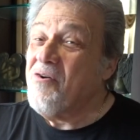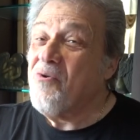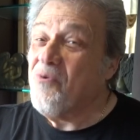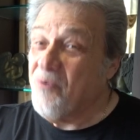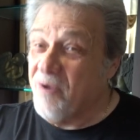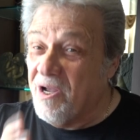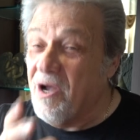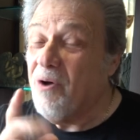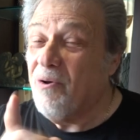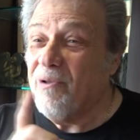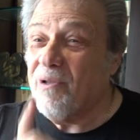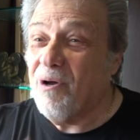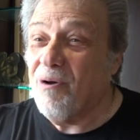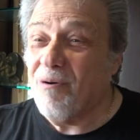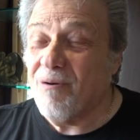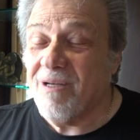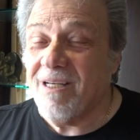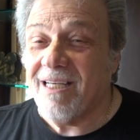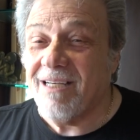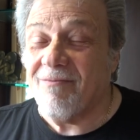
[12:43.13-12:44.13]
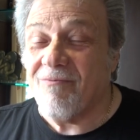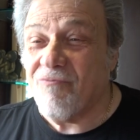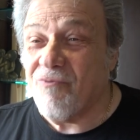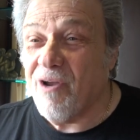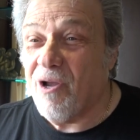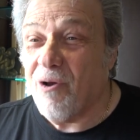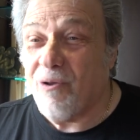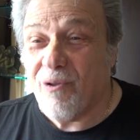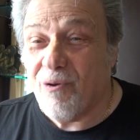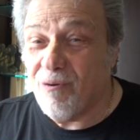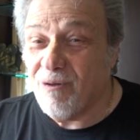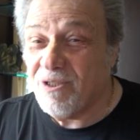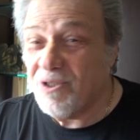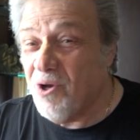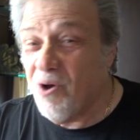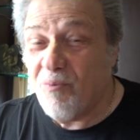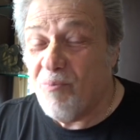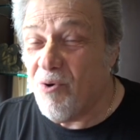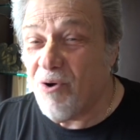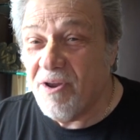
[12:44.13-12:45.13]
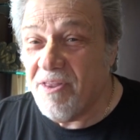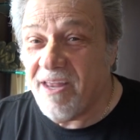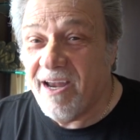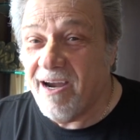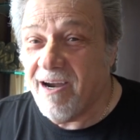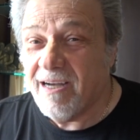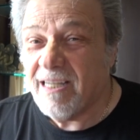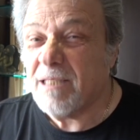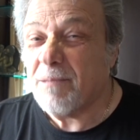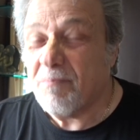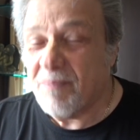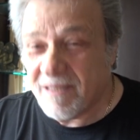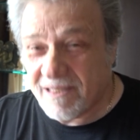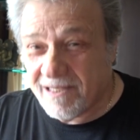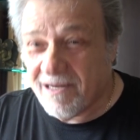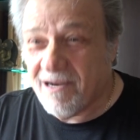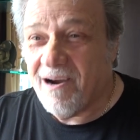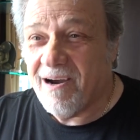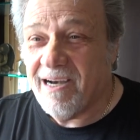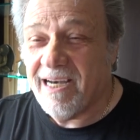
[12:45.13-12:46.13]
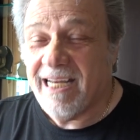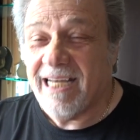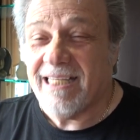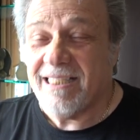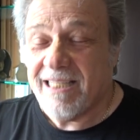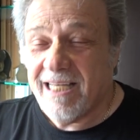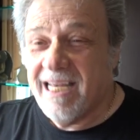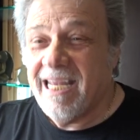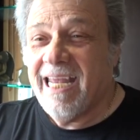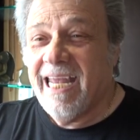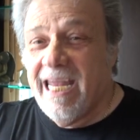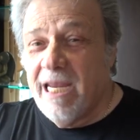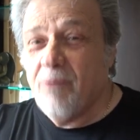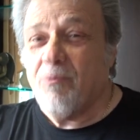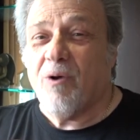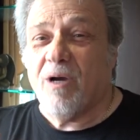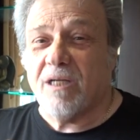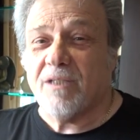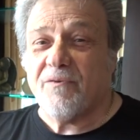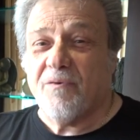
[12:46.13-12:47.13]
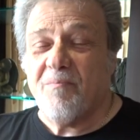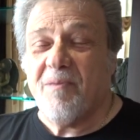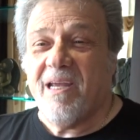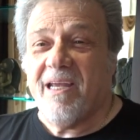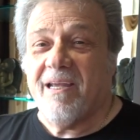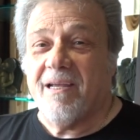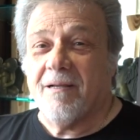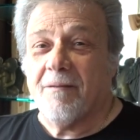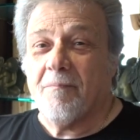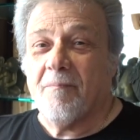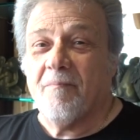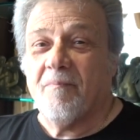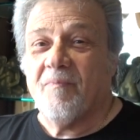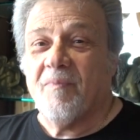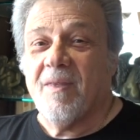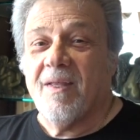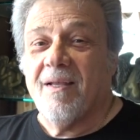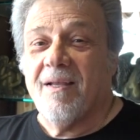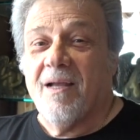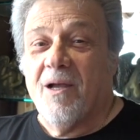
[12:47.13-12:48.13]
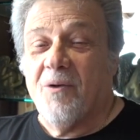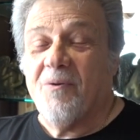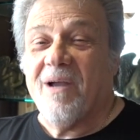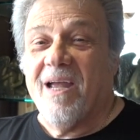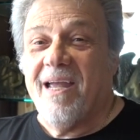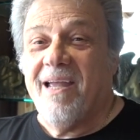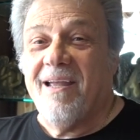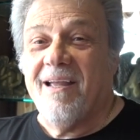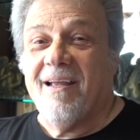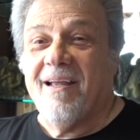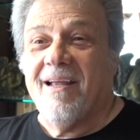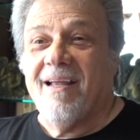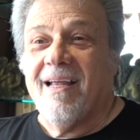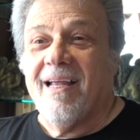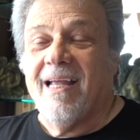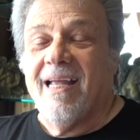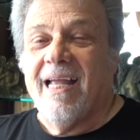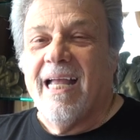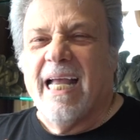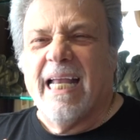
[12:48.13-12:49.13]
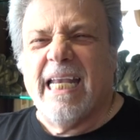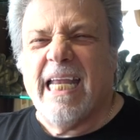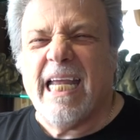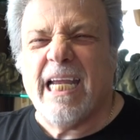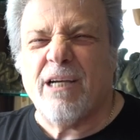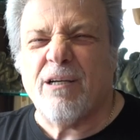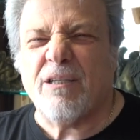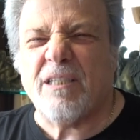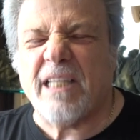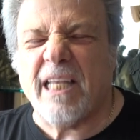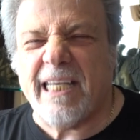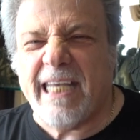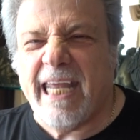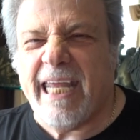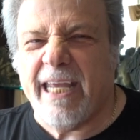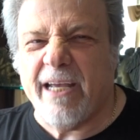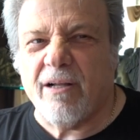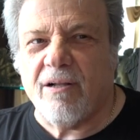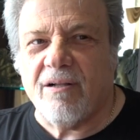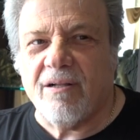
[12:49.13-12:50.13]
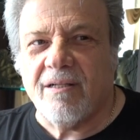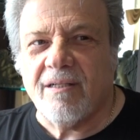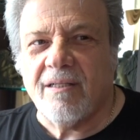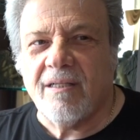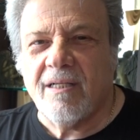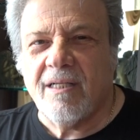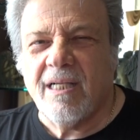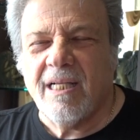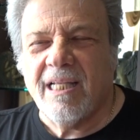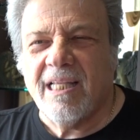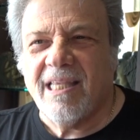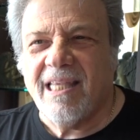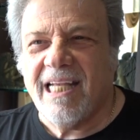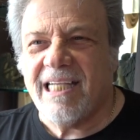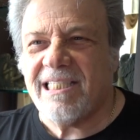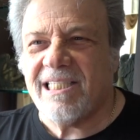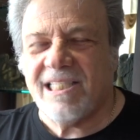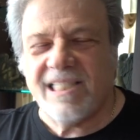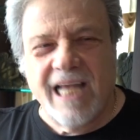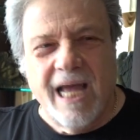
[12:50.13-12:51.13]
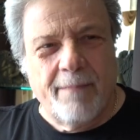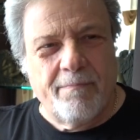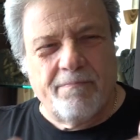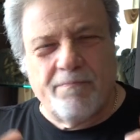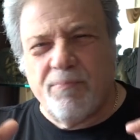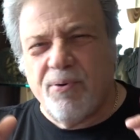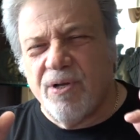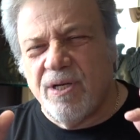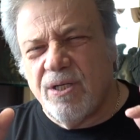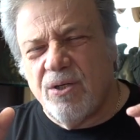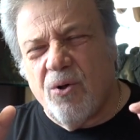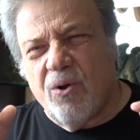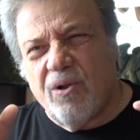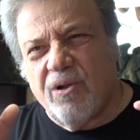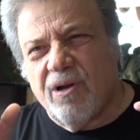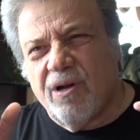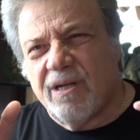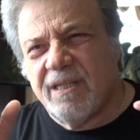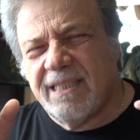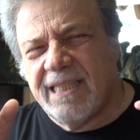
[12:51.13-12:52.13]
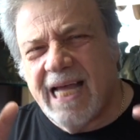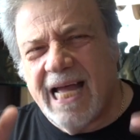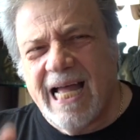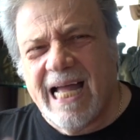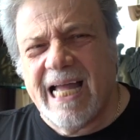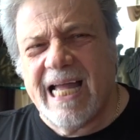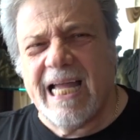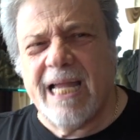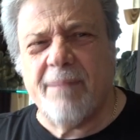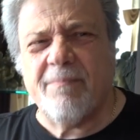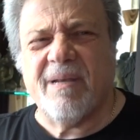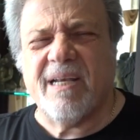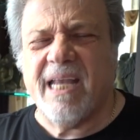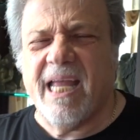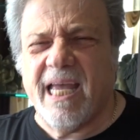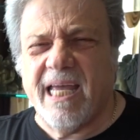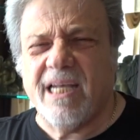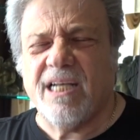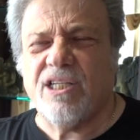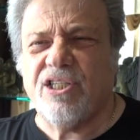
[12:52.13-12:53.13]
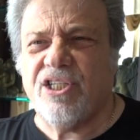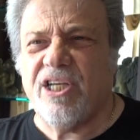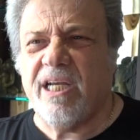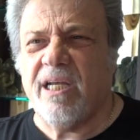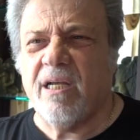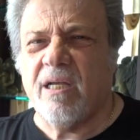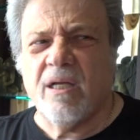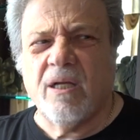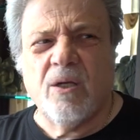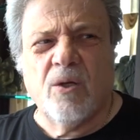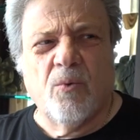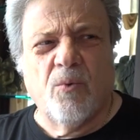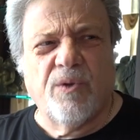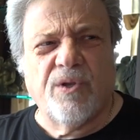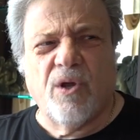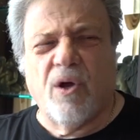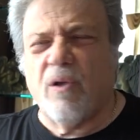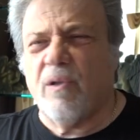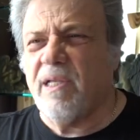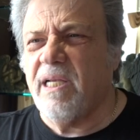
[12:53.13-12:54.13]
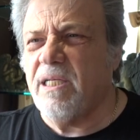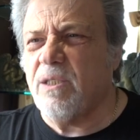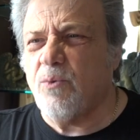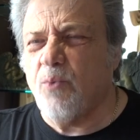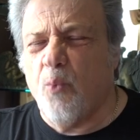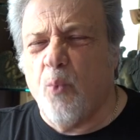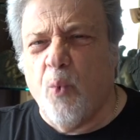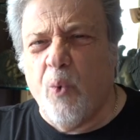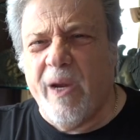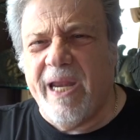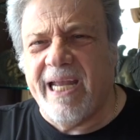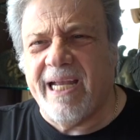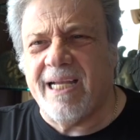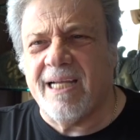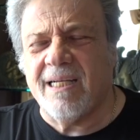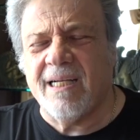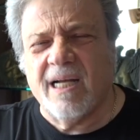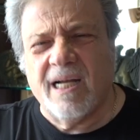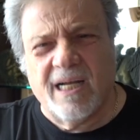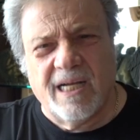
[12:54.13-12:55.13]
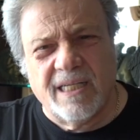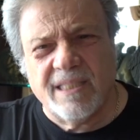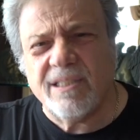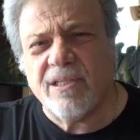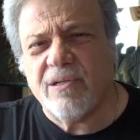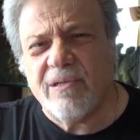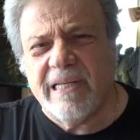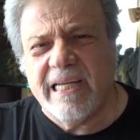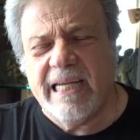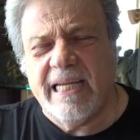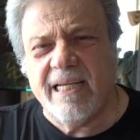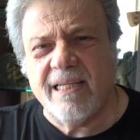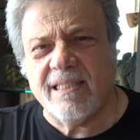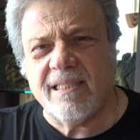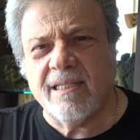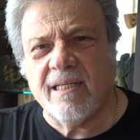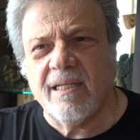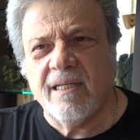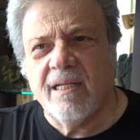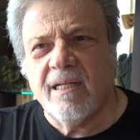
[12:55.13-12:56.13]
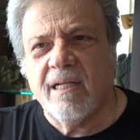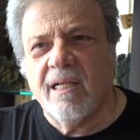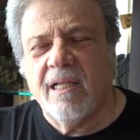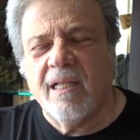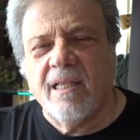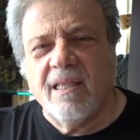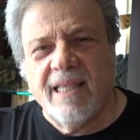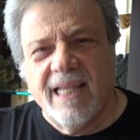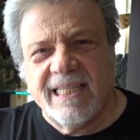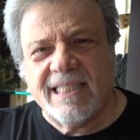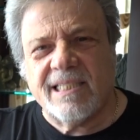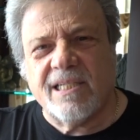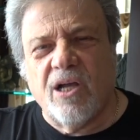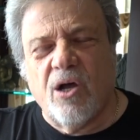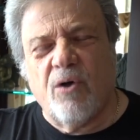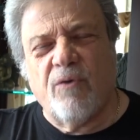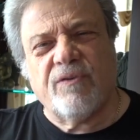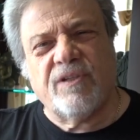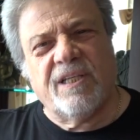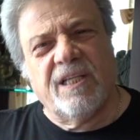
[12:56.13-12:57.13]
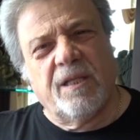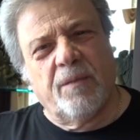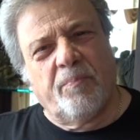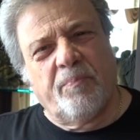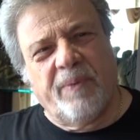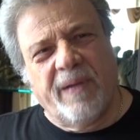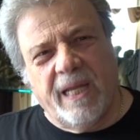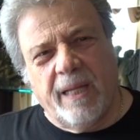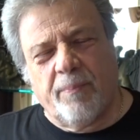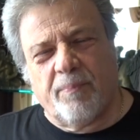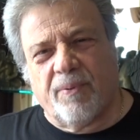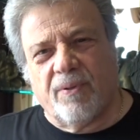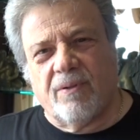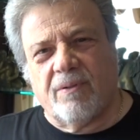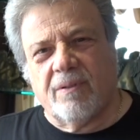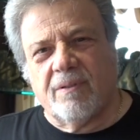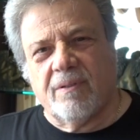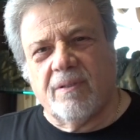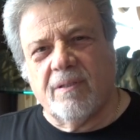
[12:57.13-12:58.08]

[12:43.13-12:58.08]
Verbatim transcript: Riolo. Riolo is no more there, it's Biscardi. He works for me. Okay? And here's the deal let's stop putting all our time and energy with all these weak underlings. Let's go to the people